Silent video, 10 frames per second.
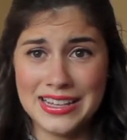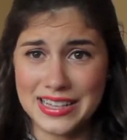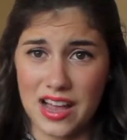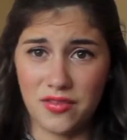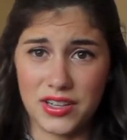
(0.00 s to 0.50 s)
it's
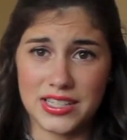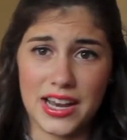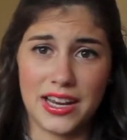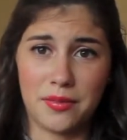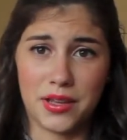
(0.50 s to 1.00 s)
kind of
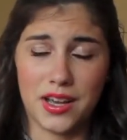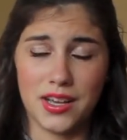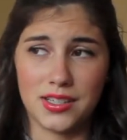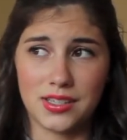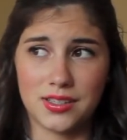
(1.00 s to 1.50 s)
exciting
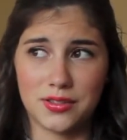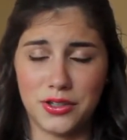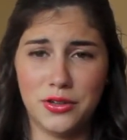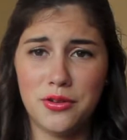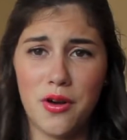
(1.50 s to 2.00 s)
because
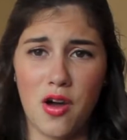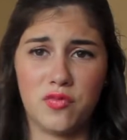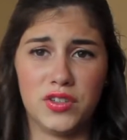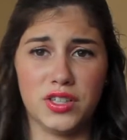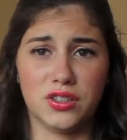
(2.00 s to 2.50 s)
you know how
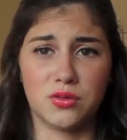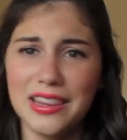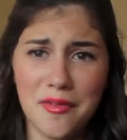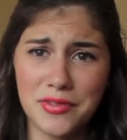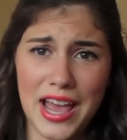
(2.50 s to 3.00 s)
it feels. I
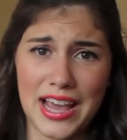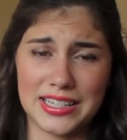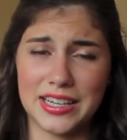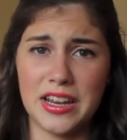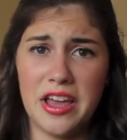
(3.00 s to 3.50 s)
love
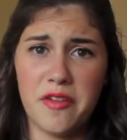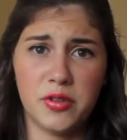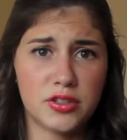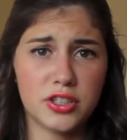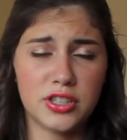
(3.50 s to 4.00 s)
tags, and if
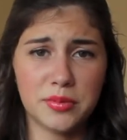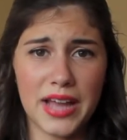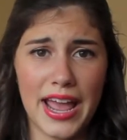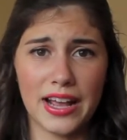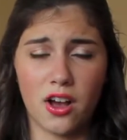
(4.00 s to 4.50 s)
you search up
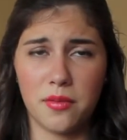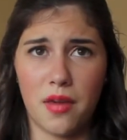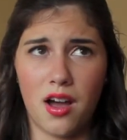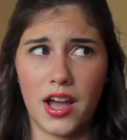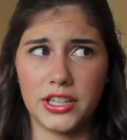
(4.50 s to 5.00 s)
tag on
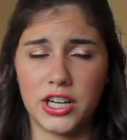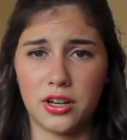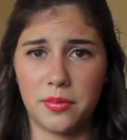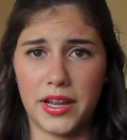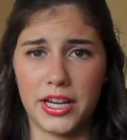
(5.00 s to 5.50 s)
my
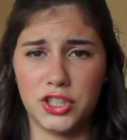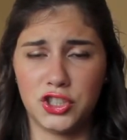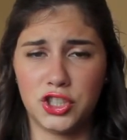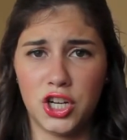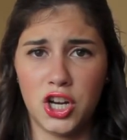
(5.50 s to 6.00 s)
channel
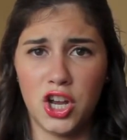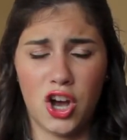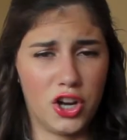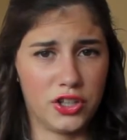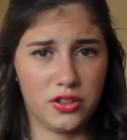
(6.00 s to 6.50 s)
page
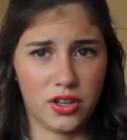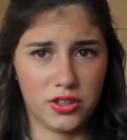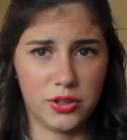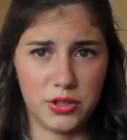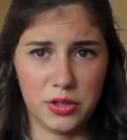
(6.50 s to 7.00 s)
on,
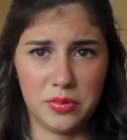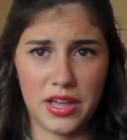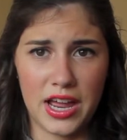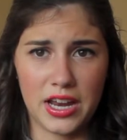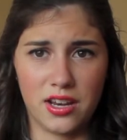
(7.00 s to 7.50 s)
on YouTube,
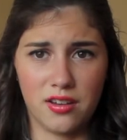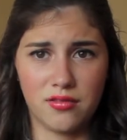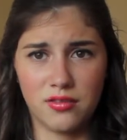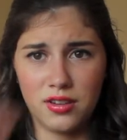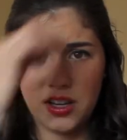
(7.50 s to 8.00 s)

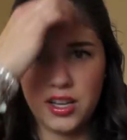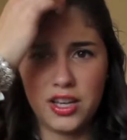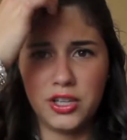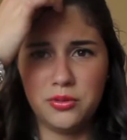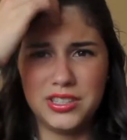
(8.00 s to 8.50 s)
then
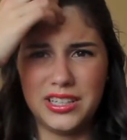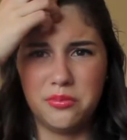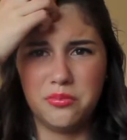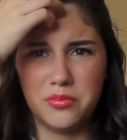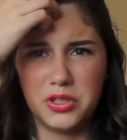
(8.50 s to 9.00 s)
you'll see
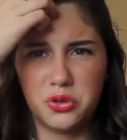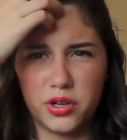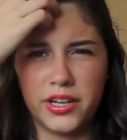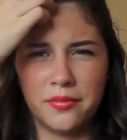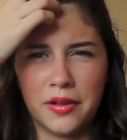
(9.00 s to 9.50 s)

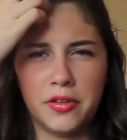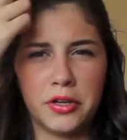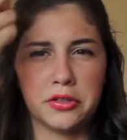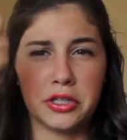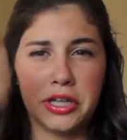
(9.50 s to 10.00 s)
majority of my
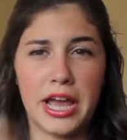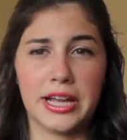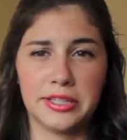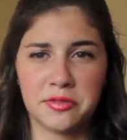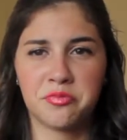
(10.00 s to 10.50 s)
videos are
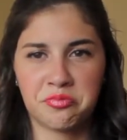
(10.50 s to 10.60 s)
tags.